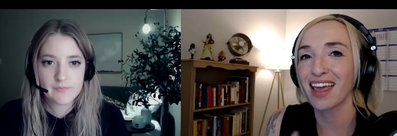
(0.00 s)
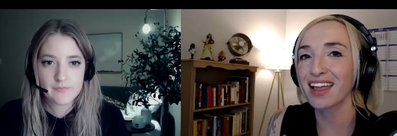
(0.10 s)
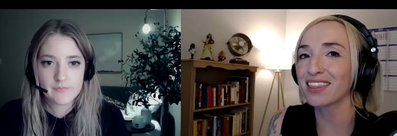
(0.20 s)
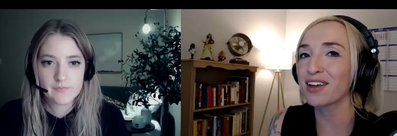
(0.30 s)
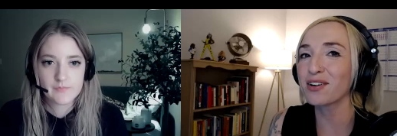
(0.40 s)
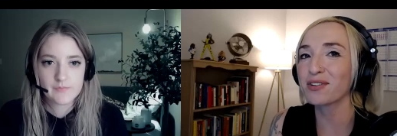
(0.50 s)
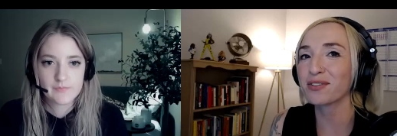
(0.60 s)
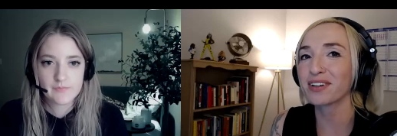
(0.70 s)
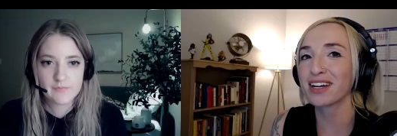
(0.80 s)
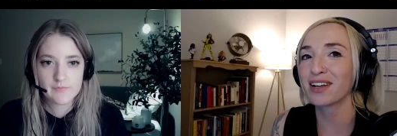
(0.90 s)

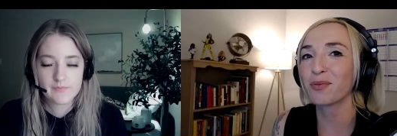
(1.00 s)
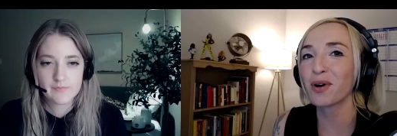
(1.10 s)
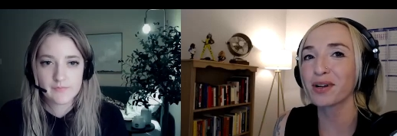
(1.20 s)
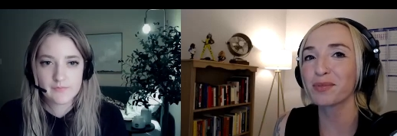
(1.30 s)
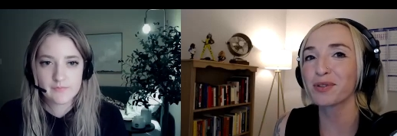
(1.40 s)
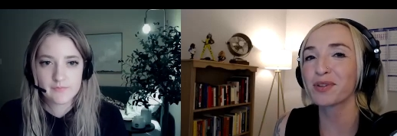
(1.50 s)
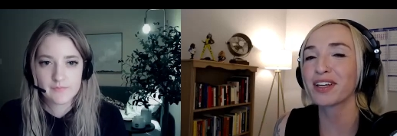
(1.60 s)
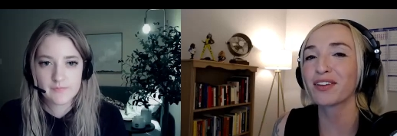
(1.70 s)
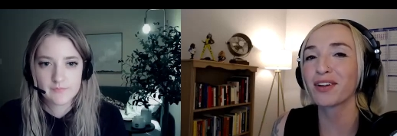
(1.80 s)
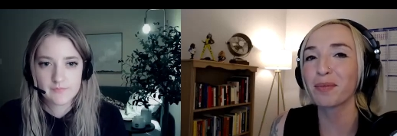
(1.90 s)
Speaker 1: Hello, and welcome to
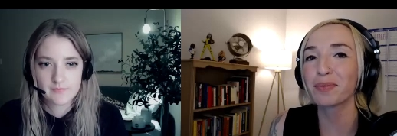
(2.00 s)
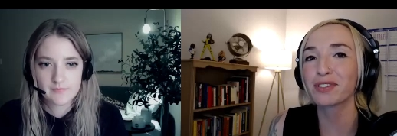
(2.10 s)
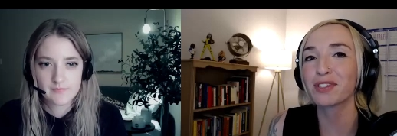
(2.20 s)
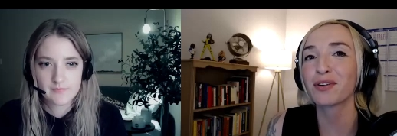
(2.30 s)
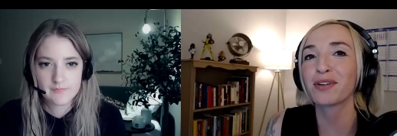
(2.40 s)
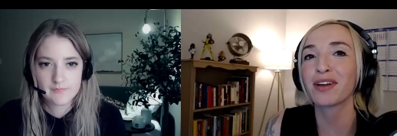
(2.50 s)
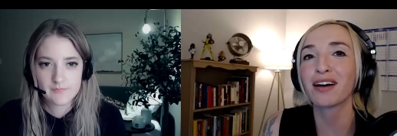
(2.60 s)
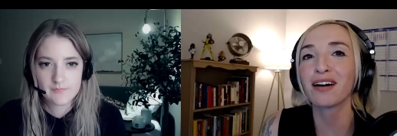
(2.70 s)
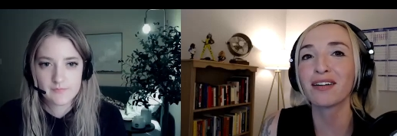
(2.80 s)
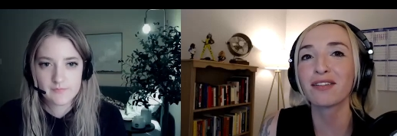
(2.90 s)
another episode
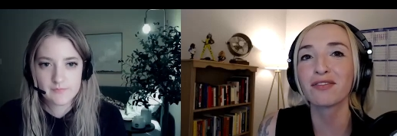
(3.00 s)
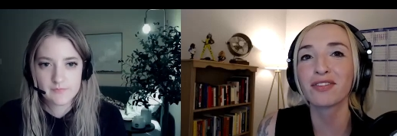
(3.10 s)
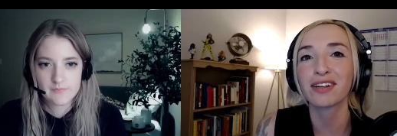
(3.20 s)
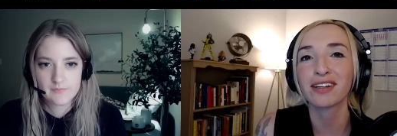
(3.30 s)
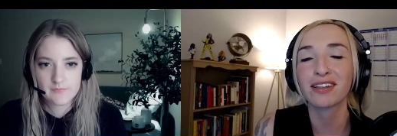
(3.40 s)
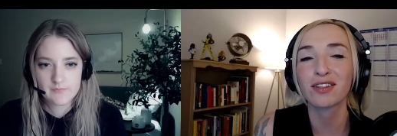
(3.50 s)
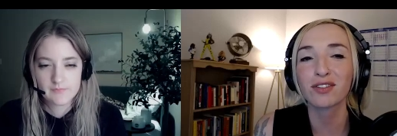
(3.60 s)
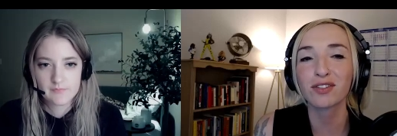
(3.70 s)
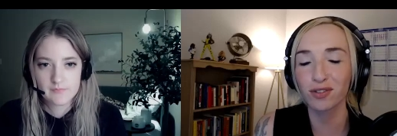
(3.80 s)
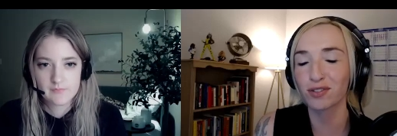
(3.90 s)
of the
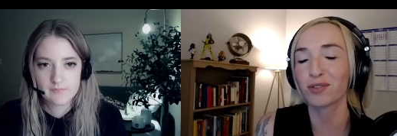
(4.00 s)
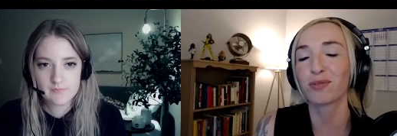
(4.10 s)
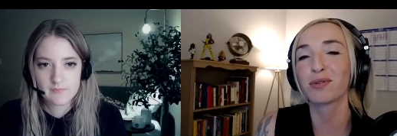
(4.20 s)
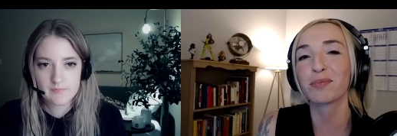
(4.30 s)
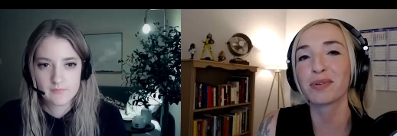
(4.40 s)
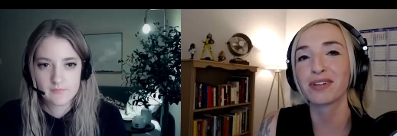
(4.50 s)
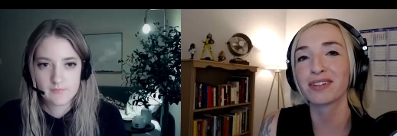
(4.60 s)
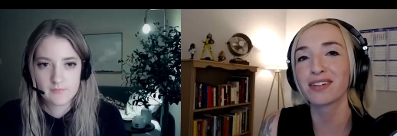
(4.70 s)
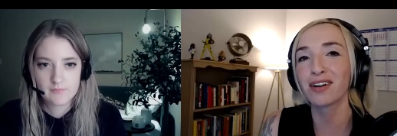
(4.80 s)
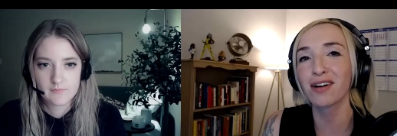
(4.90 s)
C I R S group
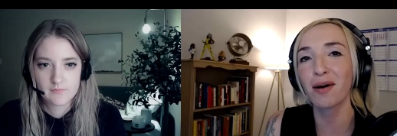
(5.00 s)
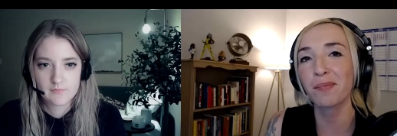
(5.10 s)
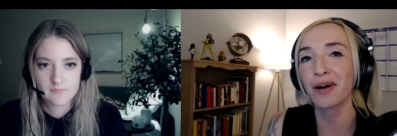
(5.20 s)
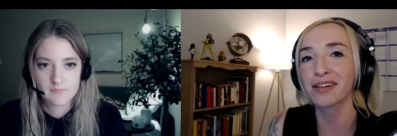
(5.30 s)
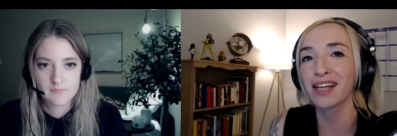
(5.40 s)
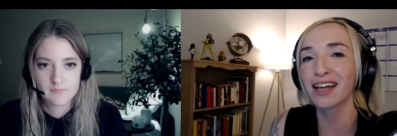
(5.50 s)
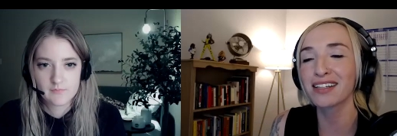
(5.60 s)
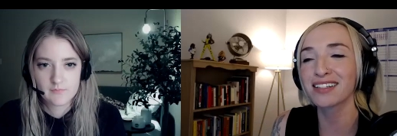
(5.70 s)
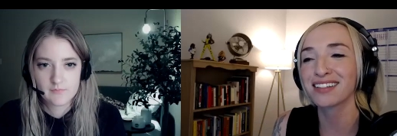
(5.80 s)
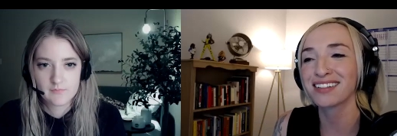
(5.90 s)
dot com
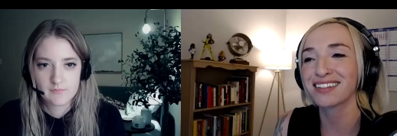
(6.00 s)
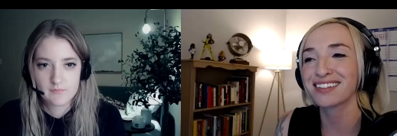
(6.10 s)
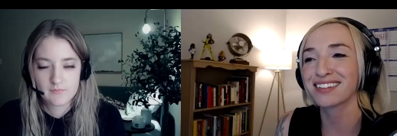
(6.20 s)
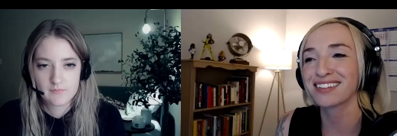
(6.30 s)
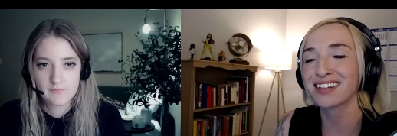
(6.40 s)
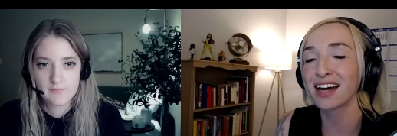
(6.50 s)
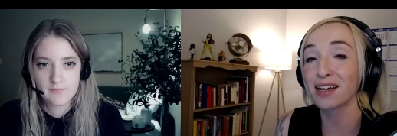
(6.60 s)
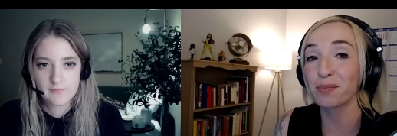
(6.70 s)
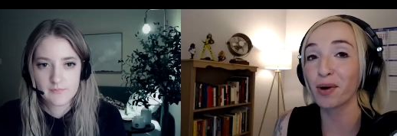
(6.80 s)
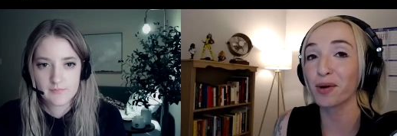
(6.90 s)
podcast. I
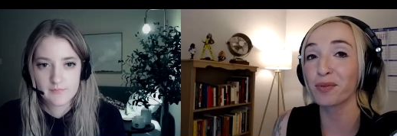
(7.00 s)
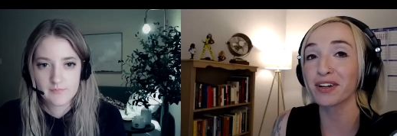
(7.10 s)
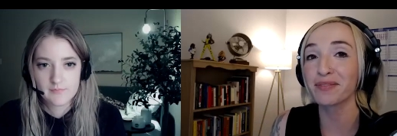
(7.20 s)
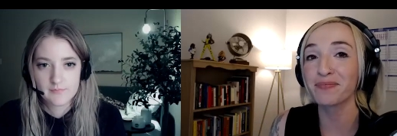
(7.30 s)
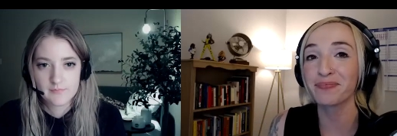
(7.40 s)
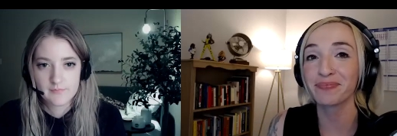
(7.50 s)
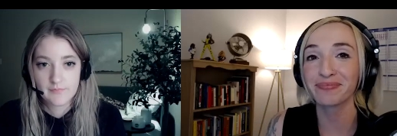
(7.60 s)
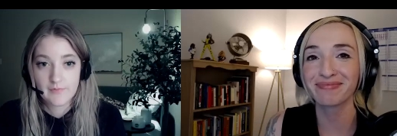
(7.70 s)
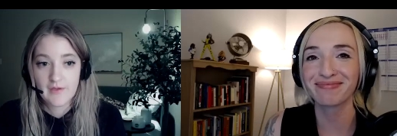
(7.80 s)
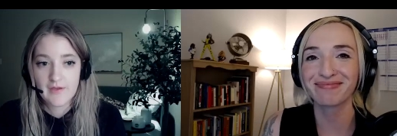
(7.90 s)
am Barbara.
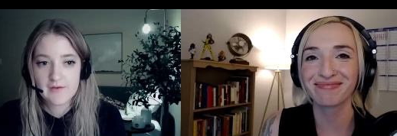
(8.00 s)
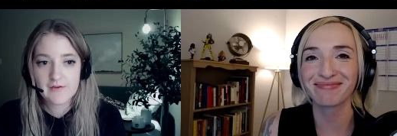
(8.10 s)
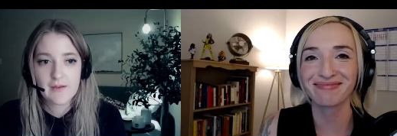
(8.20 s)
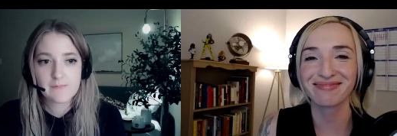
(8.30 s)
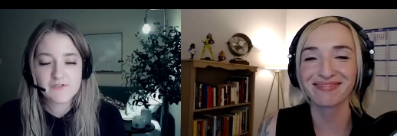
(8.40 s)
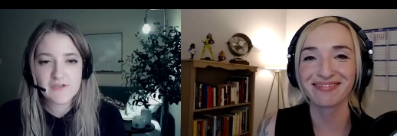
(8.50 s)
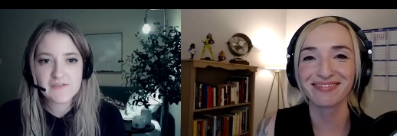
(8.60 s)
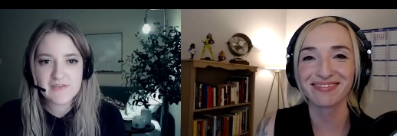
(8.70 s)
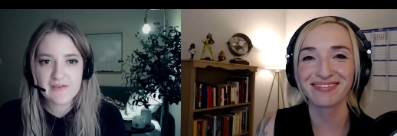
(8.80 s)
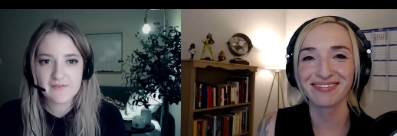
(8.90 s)
And I'm J
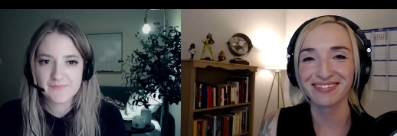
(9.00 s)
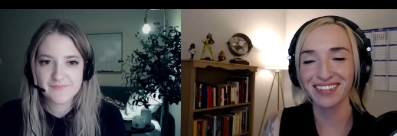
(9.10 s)
C.